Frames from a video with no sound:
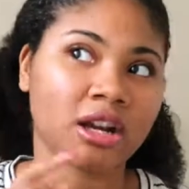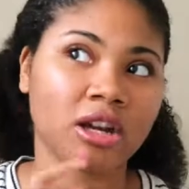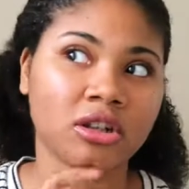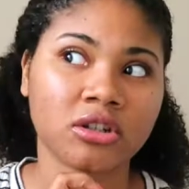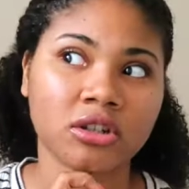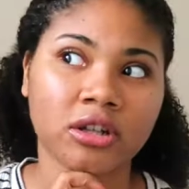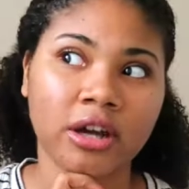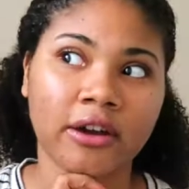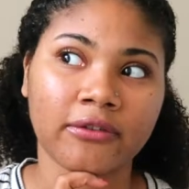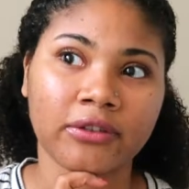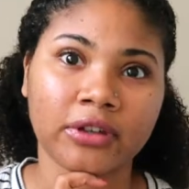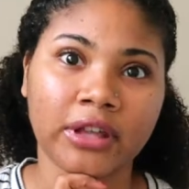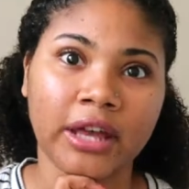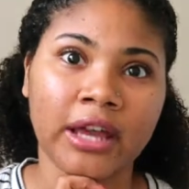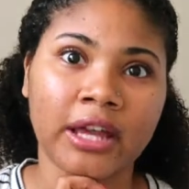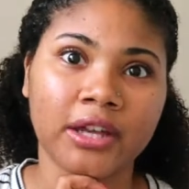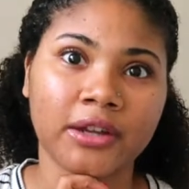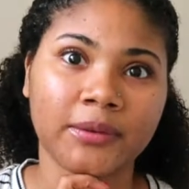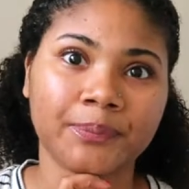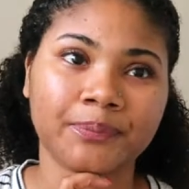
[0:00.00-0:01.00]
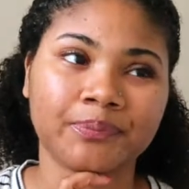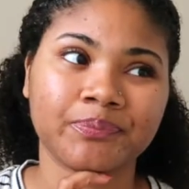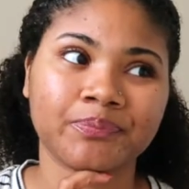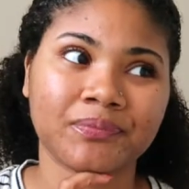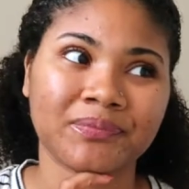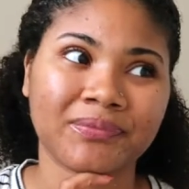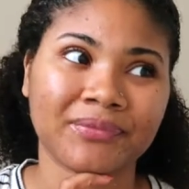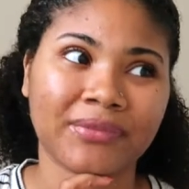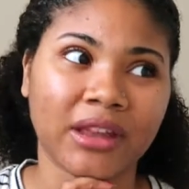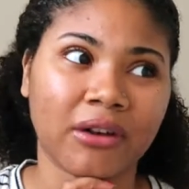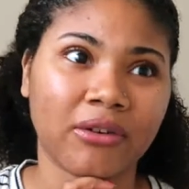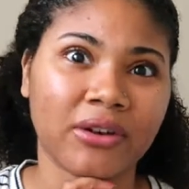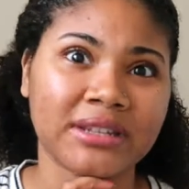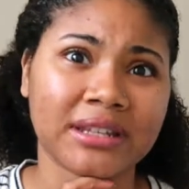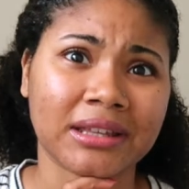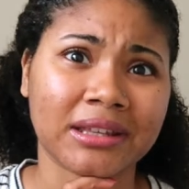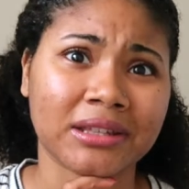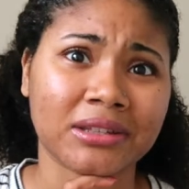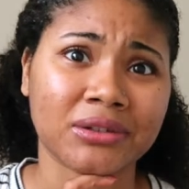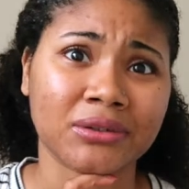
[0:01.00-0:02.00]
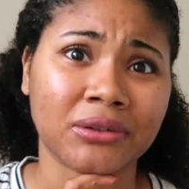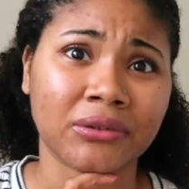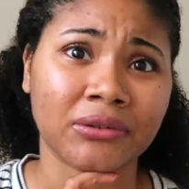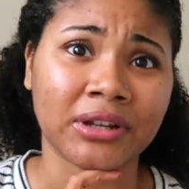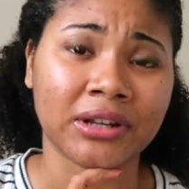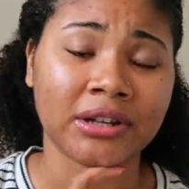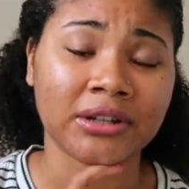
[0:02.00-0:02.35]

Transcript: an undercut for like, I want to say like 2 or 3